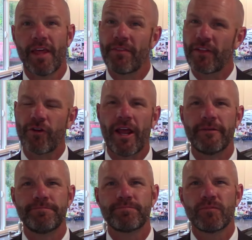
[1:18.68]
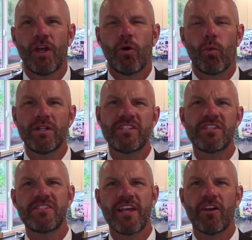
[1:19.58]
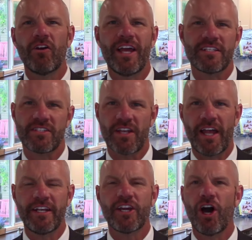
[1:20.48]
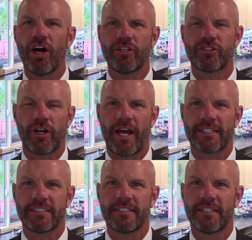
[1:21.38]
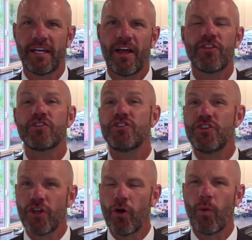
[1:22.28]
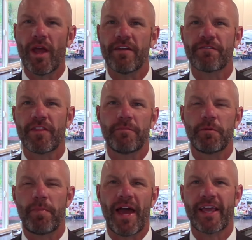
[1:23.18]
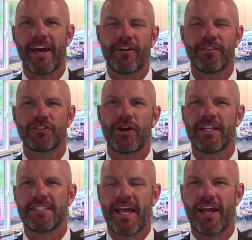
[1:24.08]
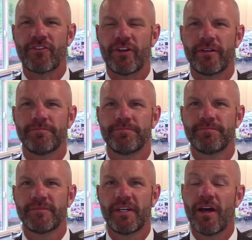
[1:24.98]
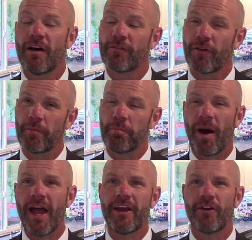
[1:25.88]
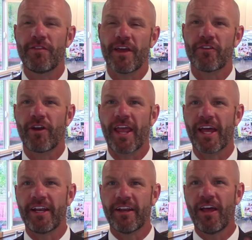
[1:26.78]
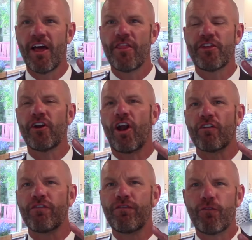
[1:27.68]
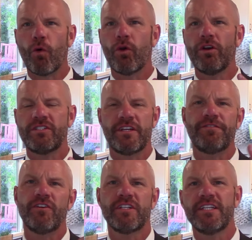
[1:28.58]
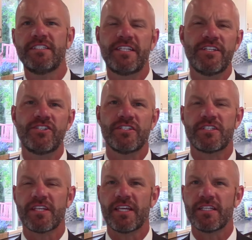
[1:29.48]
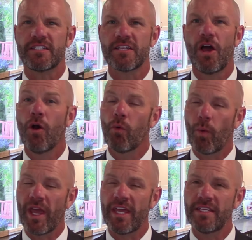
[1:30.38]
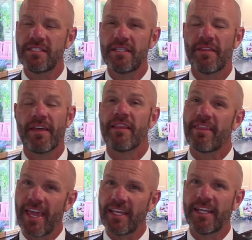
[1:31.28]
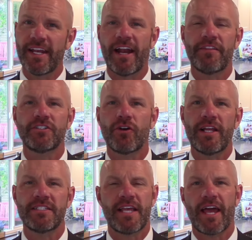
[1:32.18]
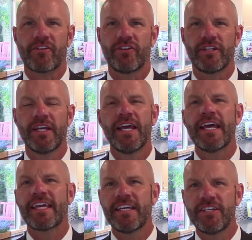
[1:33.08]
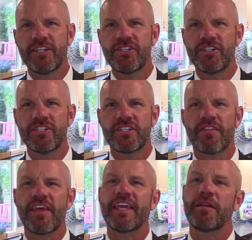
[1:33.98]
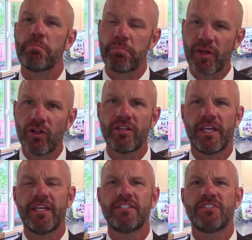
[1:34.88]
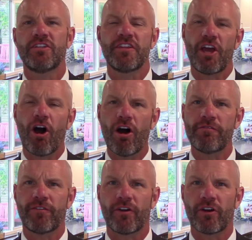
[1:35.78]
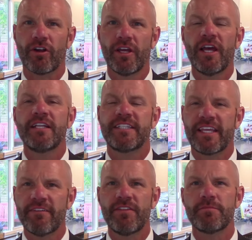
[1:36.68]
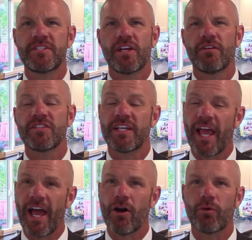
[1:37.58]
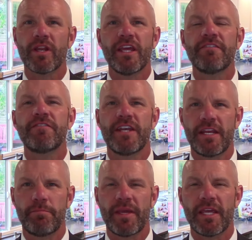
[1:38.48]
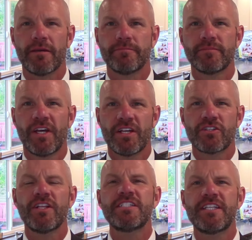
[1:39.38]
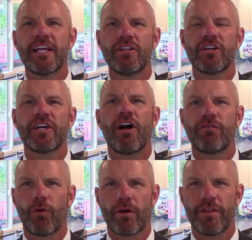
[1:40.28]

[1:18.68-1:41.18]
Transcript: That's right. Once a seller has signed a contract, there's no way for them to back out of the transaction. For a buyer, on the other hand, there are 4 different contingencies, ways that they can get out of the transaction, conditions that they can build into the offer to give themselves an out if need be. So let's take a look at all 4 of